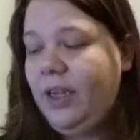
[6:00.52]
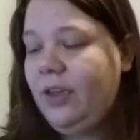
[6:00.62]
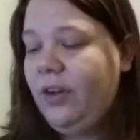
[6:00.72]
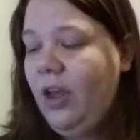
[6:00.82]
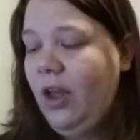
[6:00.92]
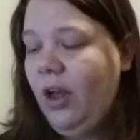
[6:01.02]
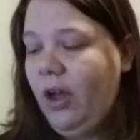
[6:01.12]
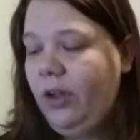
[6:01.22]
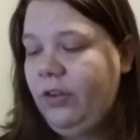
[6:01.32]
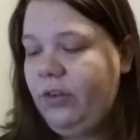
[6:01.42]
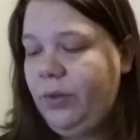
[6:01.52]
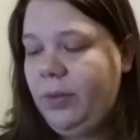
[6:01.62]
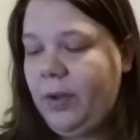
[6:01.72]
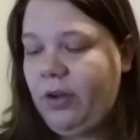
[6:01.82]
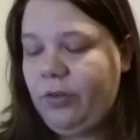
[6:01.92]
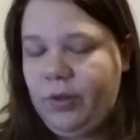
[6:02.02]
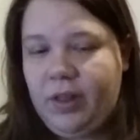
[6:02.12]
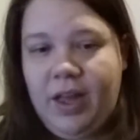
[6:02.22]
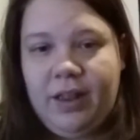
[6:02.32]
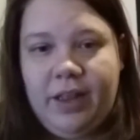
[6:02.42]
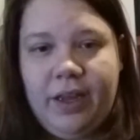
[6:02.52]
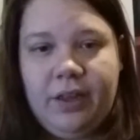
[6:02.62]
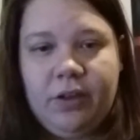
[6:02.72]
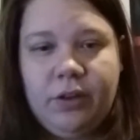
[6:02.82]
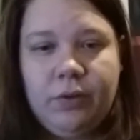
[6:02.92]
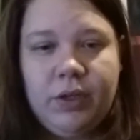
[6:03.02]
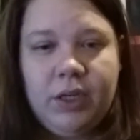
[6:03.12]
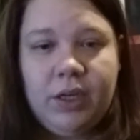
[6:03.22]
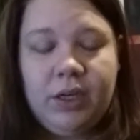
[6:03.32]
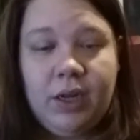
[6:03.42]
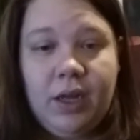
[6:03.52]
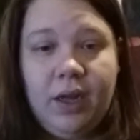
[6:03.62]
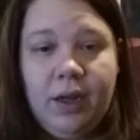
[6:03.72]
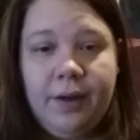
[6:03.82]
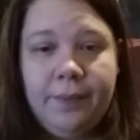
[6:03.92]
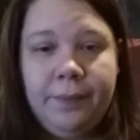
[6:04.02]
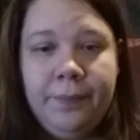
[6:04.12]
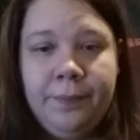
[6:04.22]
And also in the box with that, they included uh,